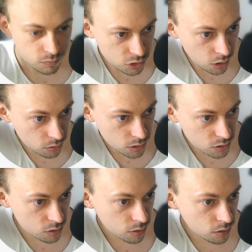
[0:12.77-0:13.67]
So
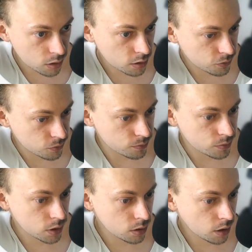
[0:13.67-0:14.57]
this is a
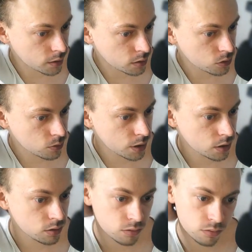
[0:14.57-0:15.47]

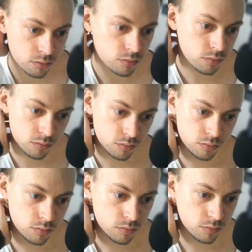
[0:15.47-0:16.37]
1920
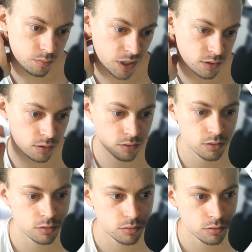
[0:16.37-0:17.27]

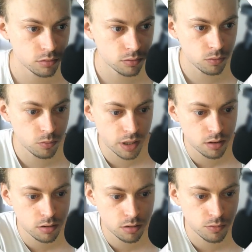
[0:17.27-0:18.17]
pixels
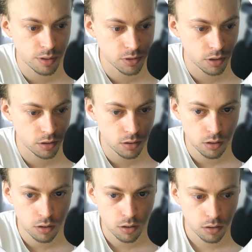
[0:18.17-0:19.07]
width website
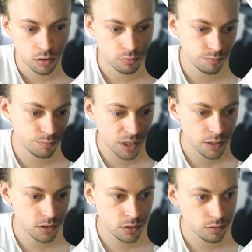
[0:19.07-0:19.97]

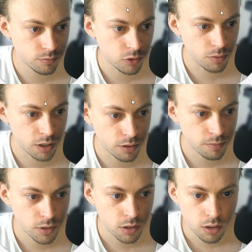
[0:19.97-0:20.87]
page or whatever.
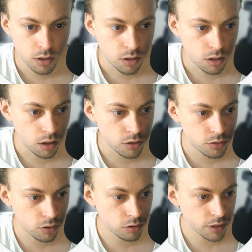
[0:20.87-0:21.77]

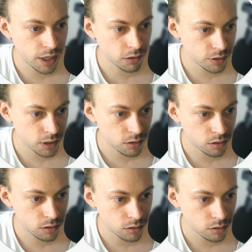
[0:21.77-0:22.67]
You go to layout grid,
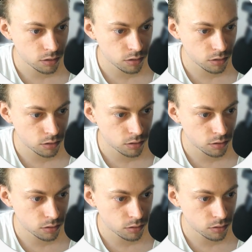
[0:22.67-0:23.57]

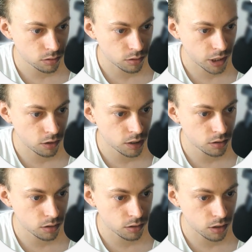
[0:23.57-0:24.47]
click on
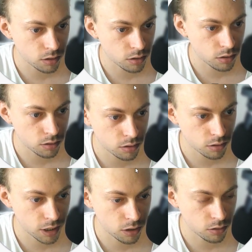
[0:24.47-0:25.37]
it, and then
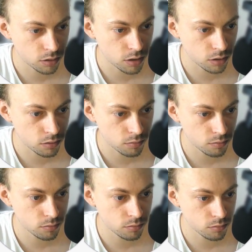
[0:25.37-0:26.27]
click on
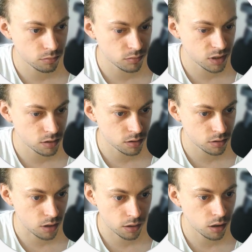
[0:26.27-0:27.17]

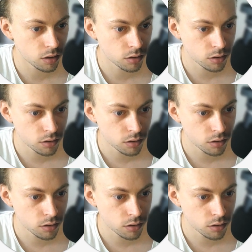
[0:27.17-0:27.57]
this icon.